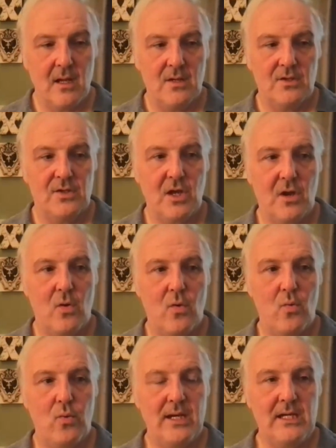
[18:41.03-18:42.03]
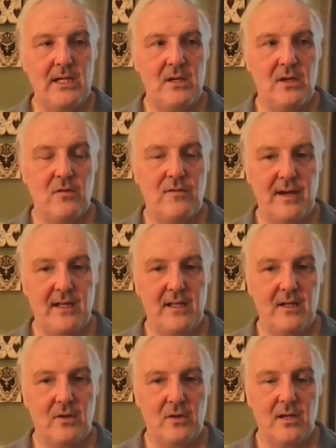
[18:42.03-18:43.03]
So we knew
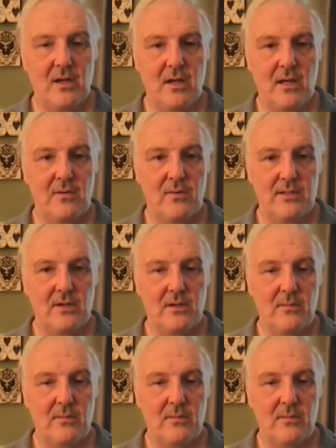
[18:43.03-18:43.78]
fairly early on it was going